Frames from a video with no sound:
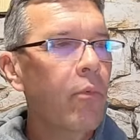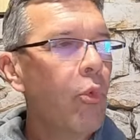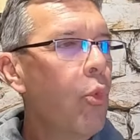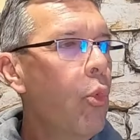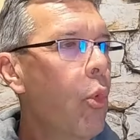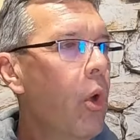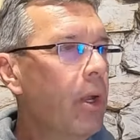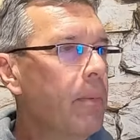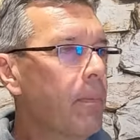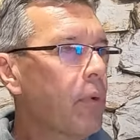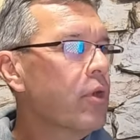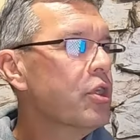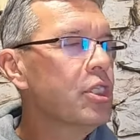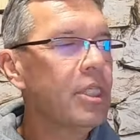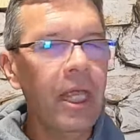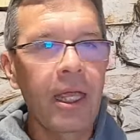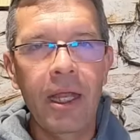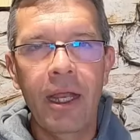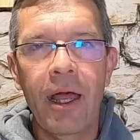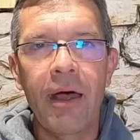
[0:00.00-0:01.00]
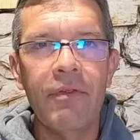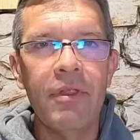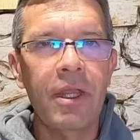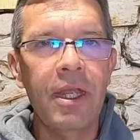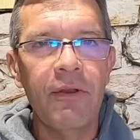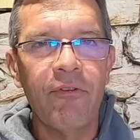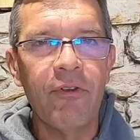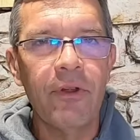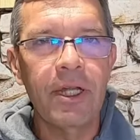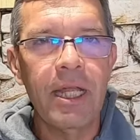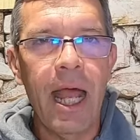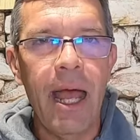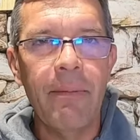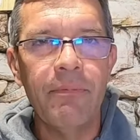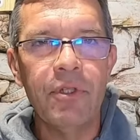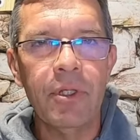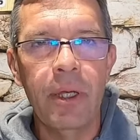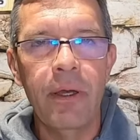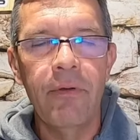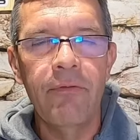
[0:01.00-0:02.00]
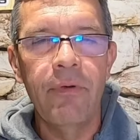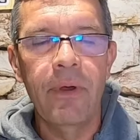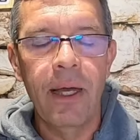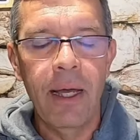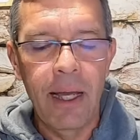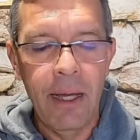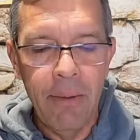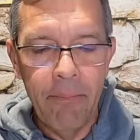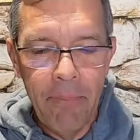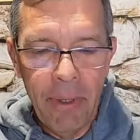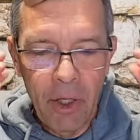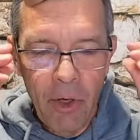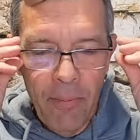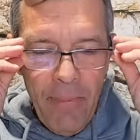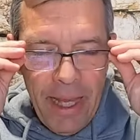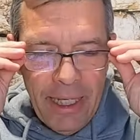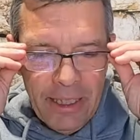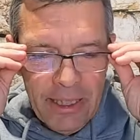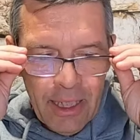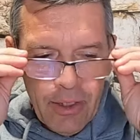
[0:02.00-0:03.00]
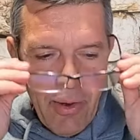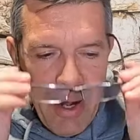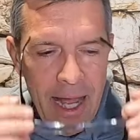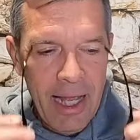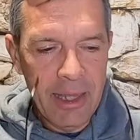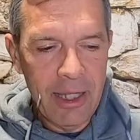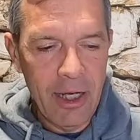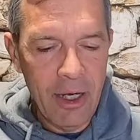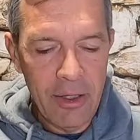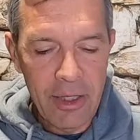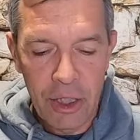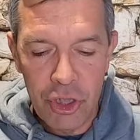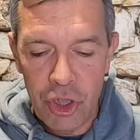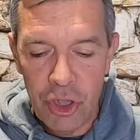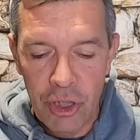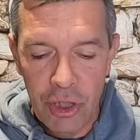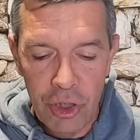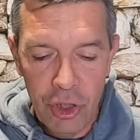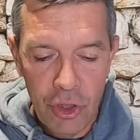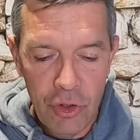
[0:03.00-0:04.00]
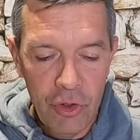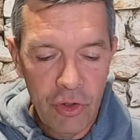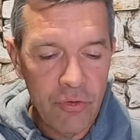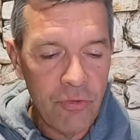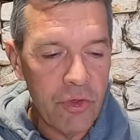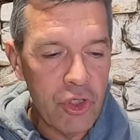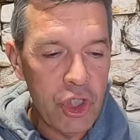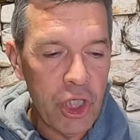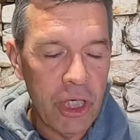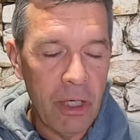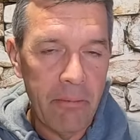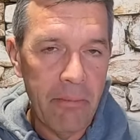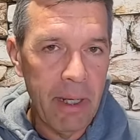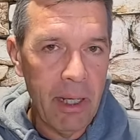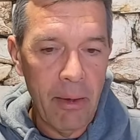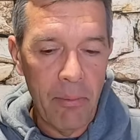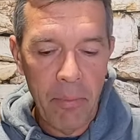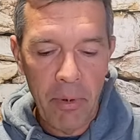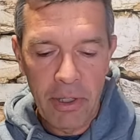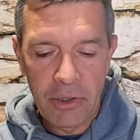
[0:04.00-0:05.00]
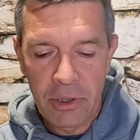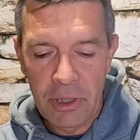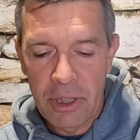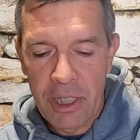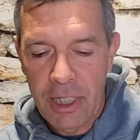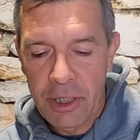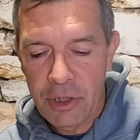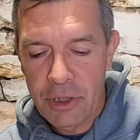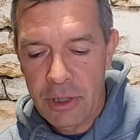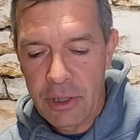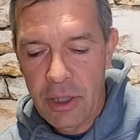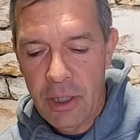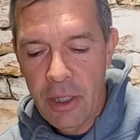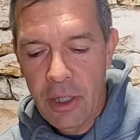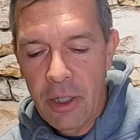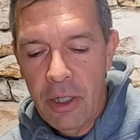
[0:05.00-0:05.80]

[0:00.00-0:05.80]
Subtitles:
1% of the different types of minnow baits that are out there that you can use for jig and minnow presentation.